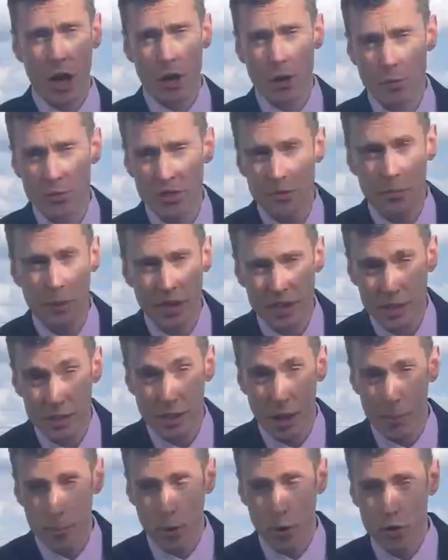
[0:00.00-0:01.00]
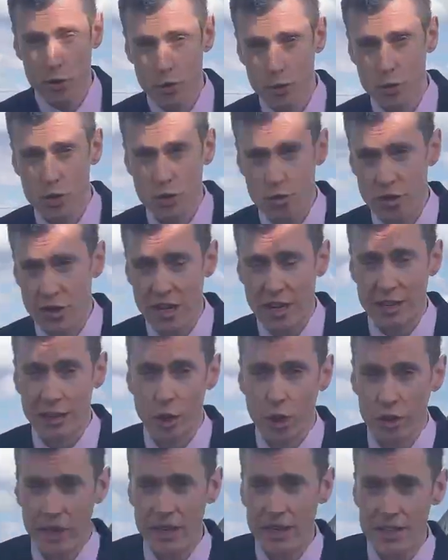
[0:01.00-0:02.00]
homes in places like Bonsall Street in
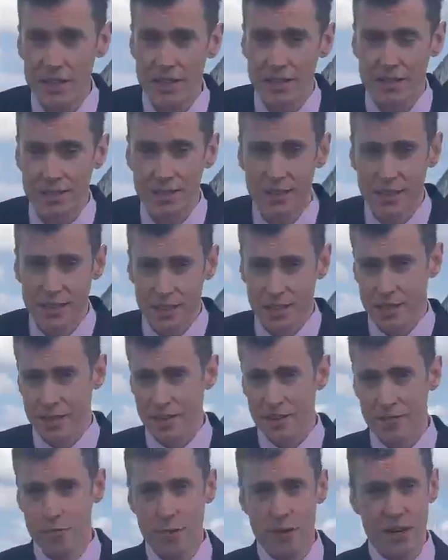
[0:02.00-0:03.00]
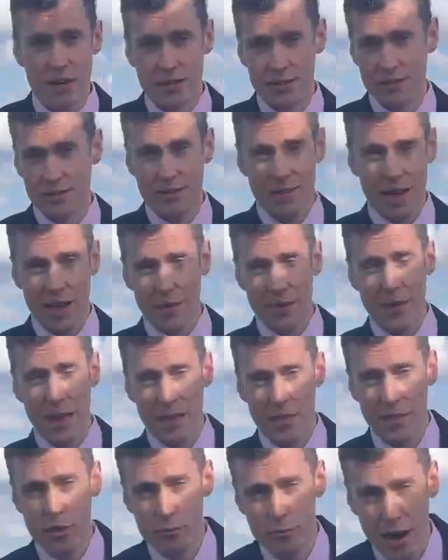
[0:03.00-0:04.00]
Long Eaton that have been had
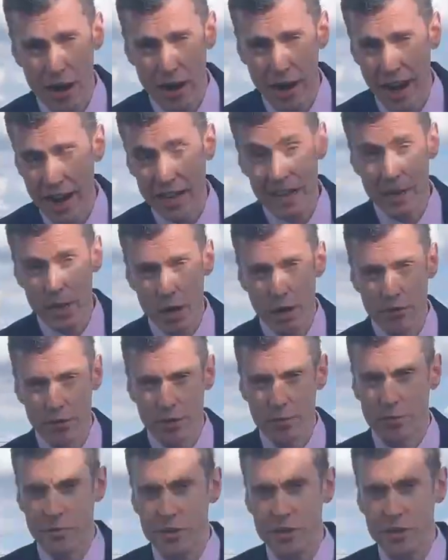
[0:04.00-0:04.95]
that threat hanging over them